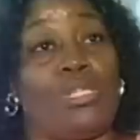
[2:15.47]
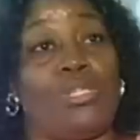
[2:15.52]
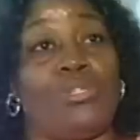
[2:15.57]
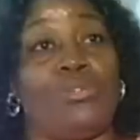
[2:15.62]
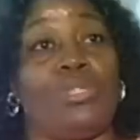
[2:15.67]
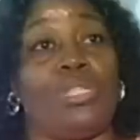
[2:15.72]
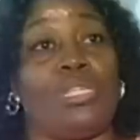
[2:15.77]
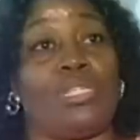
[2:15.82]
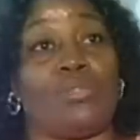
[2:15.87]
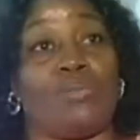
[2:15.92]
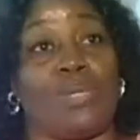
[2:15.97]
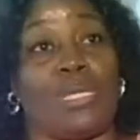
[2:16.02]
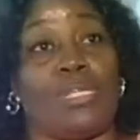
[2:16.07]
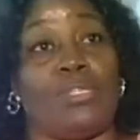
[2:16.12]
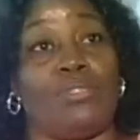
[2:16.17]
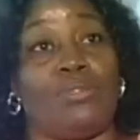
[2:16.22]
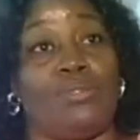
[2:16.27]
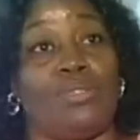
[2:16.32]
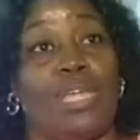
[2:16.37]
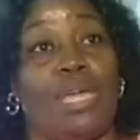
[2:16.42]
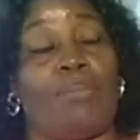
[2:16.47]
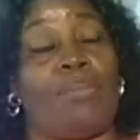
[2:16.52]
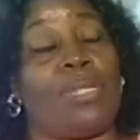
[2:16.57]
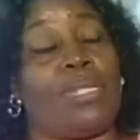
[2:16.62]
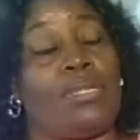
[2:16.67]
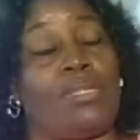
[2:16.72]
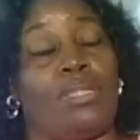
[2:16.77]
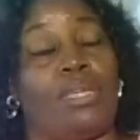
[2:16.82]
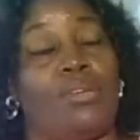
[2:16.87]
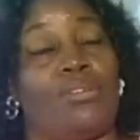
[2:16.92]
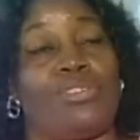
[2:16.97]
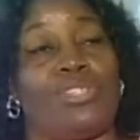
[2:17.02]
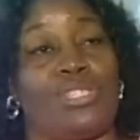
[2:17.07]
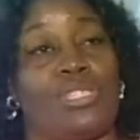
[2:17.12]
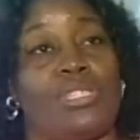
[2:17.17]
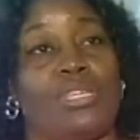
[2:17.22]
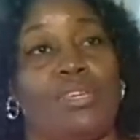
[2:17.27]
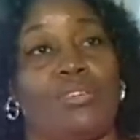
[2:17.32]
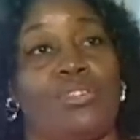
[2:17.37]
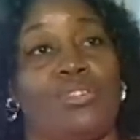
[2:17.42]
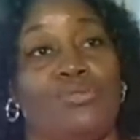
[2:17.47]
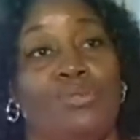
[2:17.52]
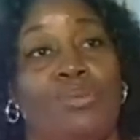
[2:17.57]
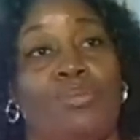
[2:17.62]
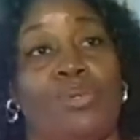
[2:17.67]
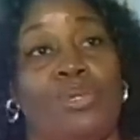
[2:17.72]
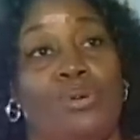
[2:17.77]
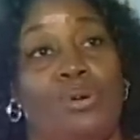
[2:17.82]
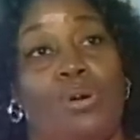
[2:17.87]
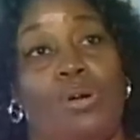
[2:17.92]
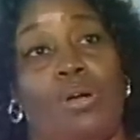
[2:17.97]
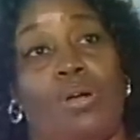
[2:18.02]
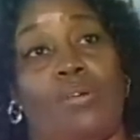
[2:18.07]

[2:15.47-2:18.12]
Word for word: we can do this, we can do that, but they're just there to rip you